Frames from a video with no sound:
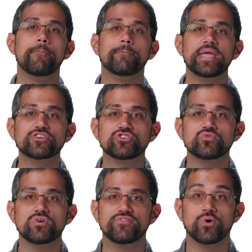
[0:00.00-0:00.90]
Make
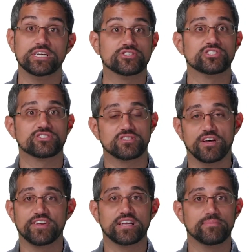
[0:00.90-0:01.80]
sure to avoid just
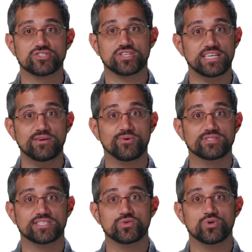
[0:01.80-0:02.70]
stuffing a bunch of
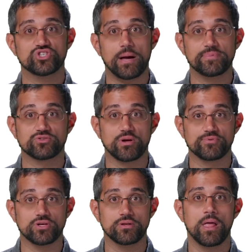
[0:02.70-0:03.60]
keywords into a job
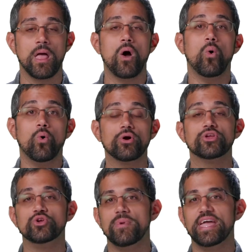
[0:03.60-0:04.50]
description,
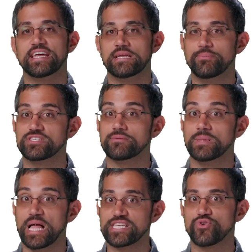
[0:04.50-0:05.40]
or you may end up with
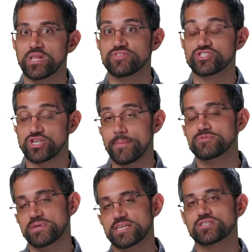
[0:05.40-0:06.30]
some less relevant
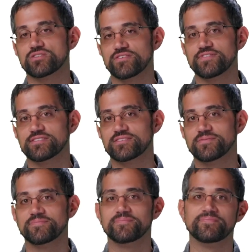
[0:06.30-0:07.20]
jobs being
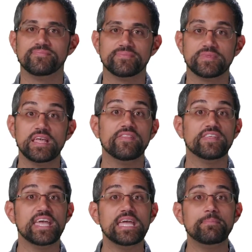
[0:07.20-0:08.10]
surfaced.
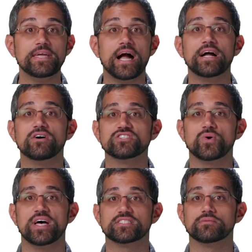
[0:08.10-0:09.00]
The API
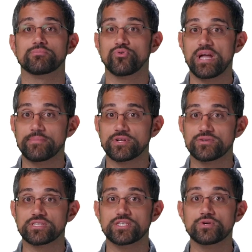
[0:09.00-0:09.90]
also has some
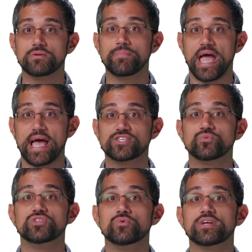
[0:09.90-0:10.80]
parameters that you can
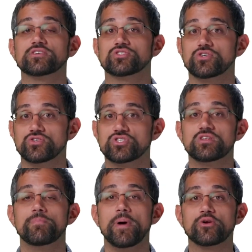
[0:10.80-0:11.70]
pass when doing a
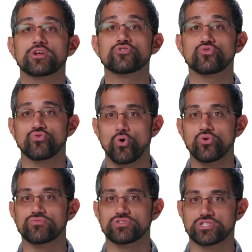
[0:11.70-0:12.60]
search to better
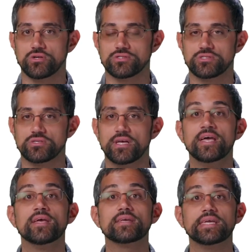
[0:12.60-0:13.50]
control the results.
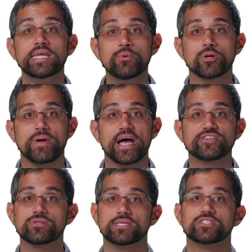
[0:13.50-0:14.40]
Keyword
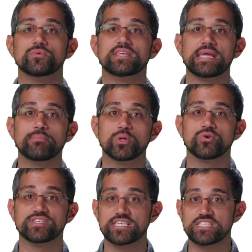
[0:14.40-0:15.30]
Match lets you enable
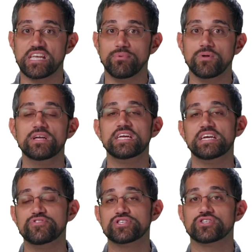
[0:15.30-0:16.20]
or disable
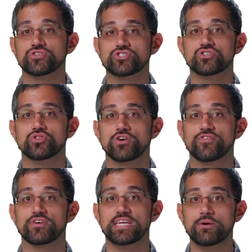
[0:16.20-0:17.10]
if the search should look
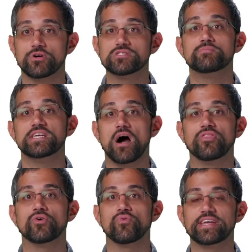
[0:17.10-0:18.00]
for keywords
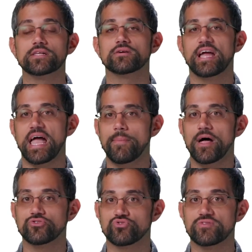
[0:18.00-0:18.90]
beyond the regular
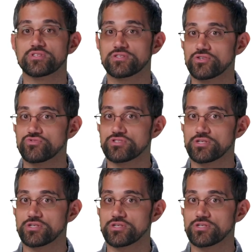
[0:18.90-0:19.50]
ML-driven search